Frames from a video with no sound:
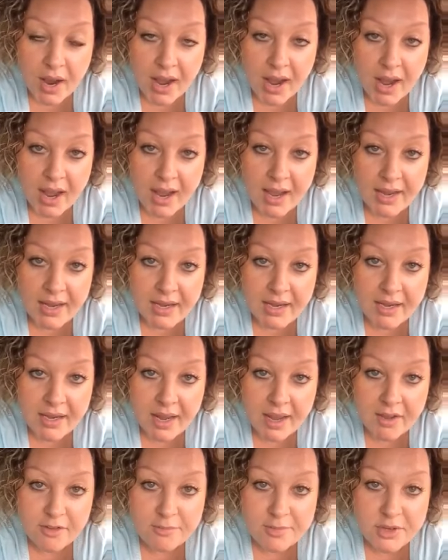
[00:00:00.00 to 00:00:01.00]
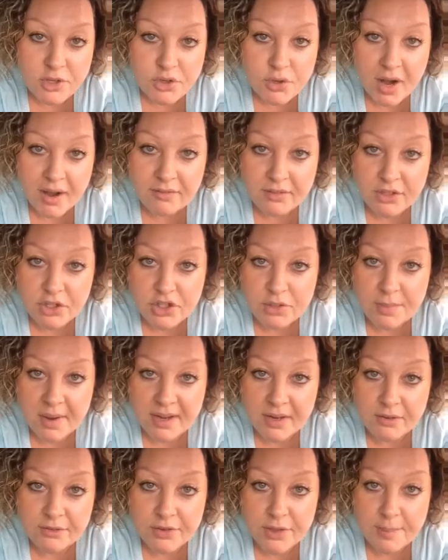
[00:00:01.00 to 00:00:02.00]
I have been traveling
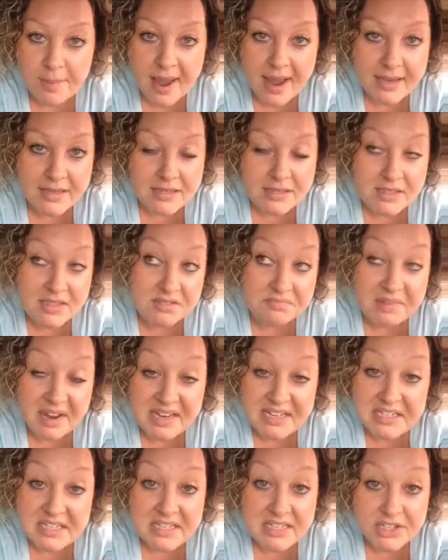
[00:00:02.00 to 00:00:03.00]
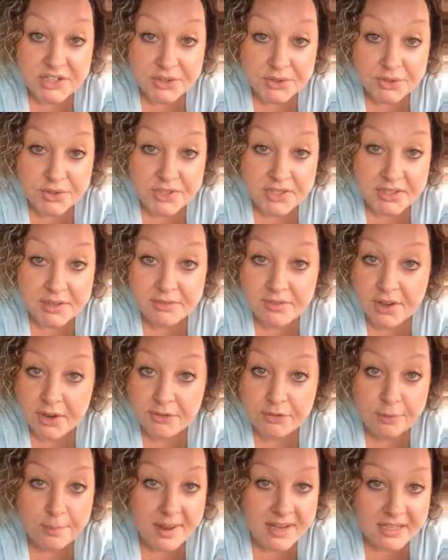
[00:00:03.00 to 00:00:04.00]
Jamaica for the past 18 years, lived there
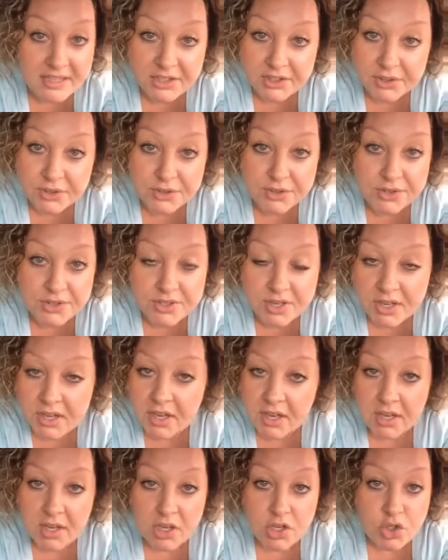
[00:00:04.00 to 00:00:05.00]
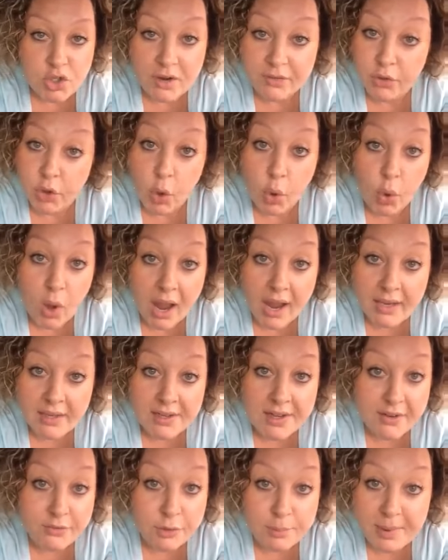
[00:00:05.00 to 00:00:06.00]
for many years, traveled the whole
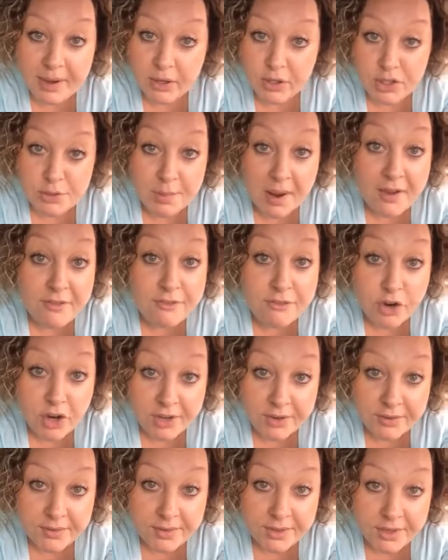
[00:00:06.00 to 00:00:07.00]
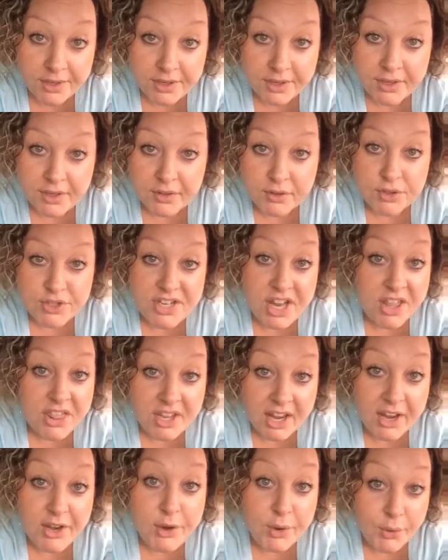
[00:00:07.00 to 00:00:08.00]
island, every parish by foot. There's
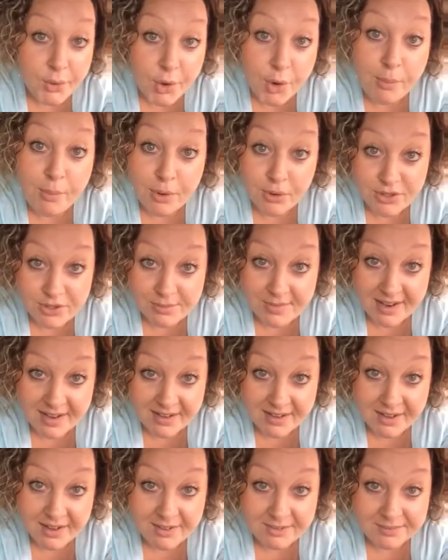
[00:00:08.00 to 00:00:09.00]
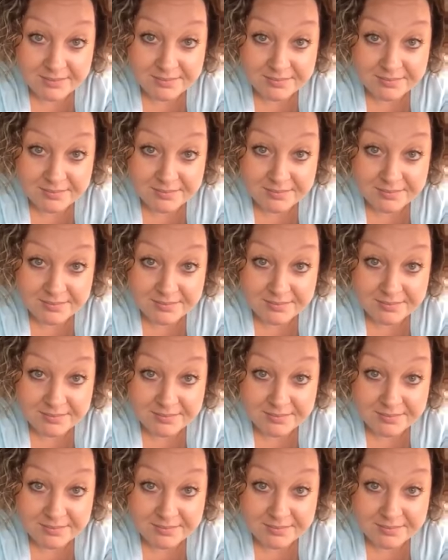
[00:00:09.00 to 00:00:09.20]
nothing I don't know about Jamaica.